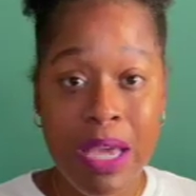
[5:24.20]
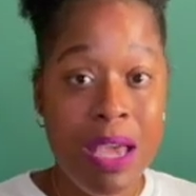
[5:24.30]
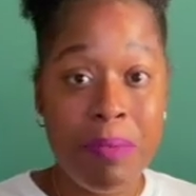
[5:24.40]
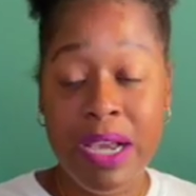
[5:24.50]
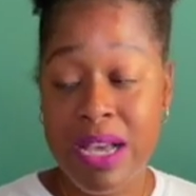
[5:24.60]

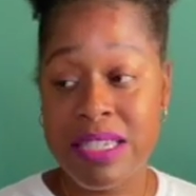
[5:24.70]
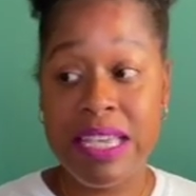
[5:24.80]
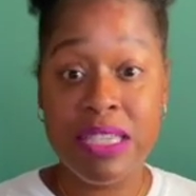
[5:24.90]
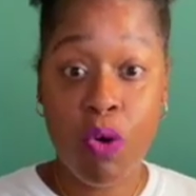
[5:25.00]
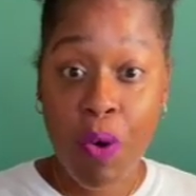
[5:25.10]
because
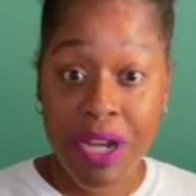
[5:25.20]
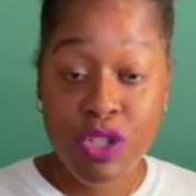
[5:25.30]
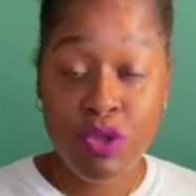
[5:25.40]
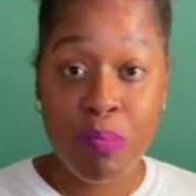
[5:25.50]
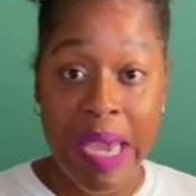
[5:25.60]
it's going
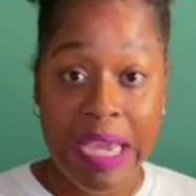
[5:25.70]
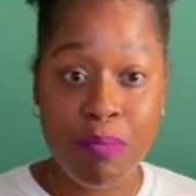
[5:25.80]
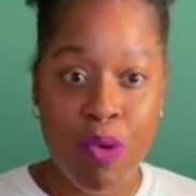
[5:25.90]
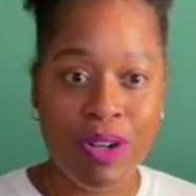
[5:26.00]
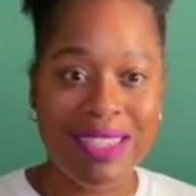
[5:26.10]
to make it
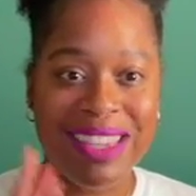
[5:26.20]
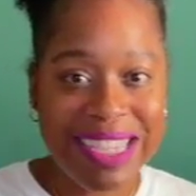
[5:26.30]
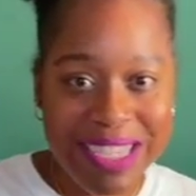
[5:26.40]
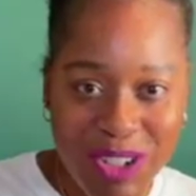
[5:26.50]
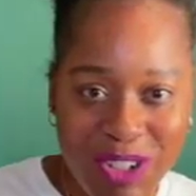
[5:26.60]
more
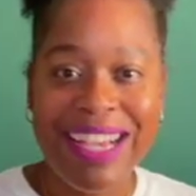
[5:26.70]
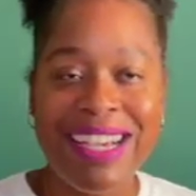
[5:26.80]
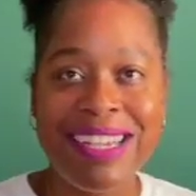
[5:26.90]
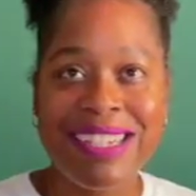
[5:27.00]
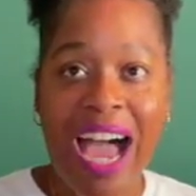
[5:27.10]
legal
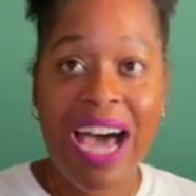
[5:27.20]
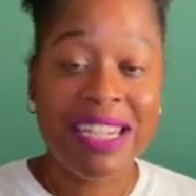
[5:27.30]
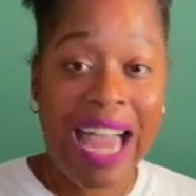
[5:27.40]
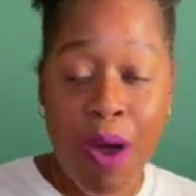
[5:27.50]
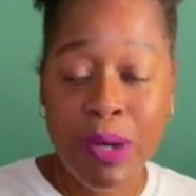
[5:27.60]
and
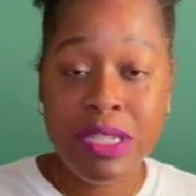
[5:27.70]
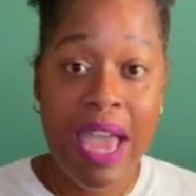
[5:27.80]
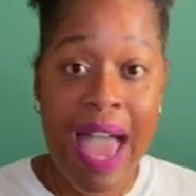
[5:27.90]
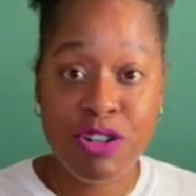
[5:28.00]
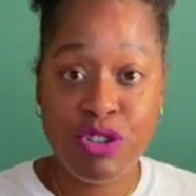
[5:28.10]
allow it
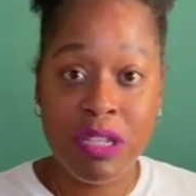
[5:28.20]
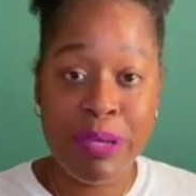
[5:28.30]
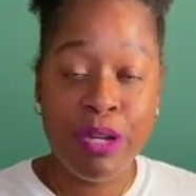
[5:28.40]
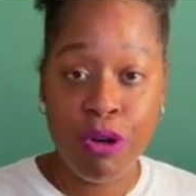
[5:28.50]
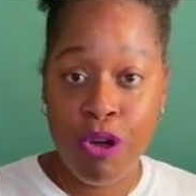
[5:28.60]
to actually
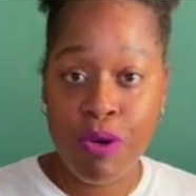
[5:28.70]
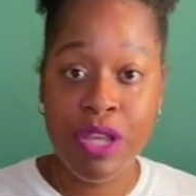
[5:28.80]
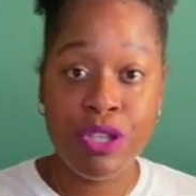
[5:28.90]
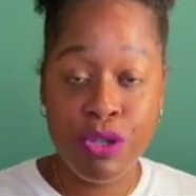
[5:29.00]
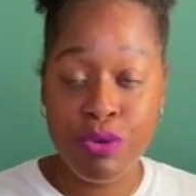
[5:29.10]
be grown
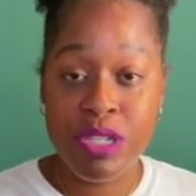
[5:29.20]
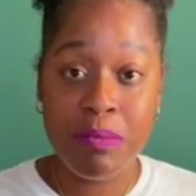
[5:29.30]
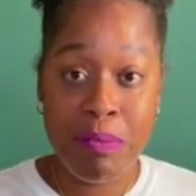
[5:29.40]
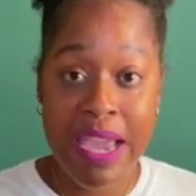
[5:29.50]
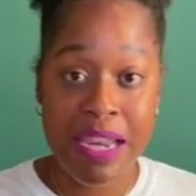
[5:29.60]
and used
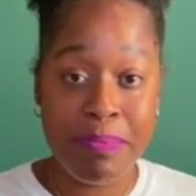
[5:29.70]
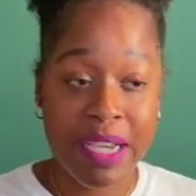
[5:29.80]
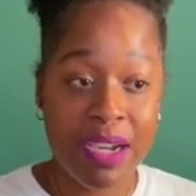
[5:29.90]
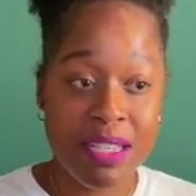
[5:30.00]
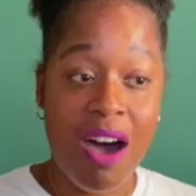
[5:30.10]
and made
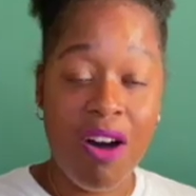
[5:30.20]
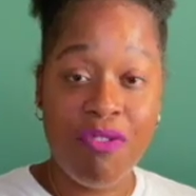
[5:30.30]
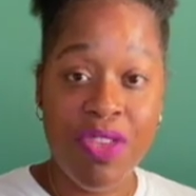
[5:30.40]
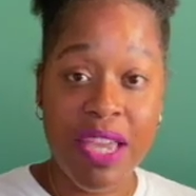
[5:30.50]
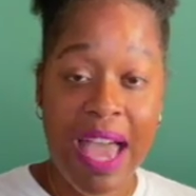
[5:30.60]
because
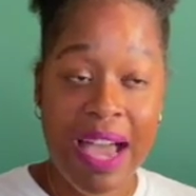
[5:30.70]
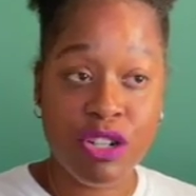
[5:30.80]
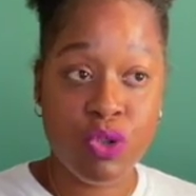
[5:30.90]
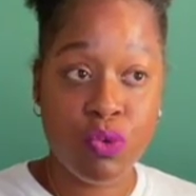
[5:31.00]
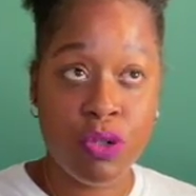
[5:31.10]
of the
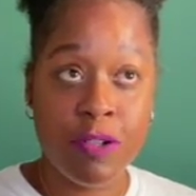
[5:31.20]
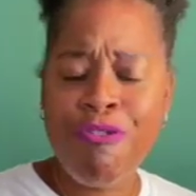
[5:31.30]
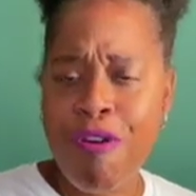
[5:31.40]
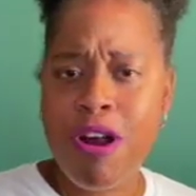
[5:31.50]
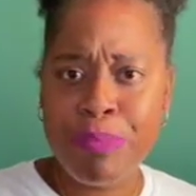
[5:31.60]
actual
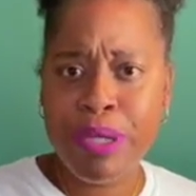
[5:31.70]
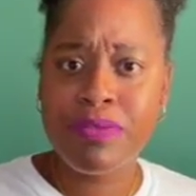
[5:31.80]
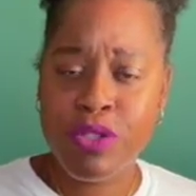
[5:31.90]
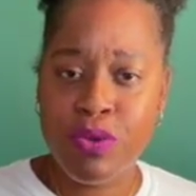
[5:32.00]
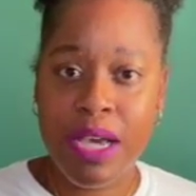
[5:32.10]
Farm Bill
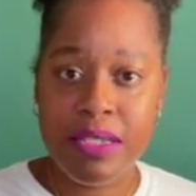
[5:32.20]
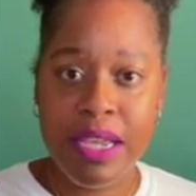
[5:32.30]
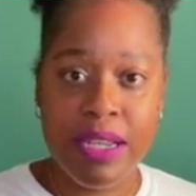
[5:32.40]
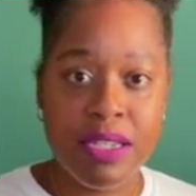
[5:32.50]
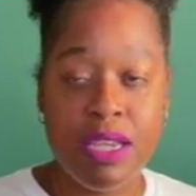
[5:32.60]
of
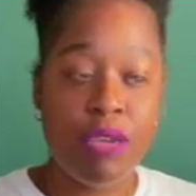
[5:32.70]
2018.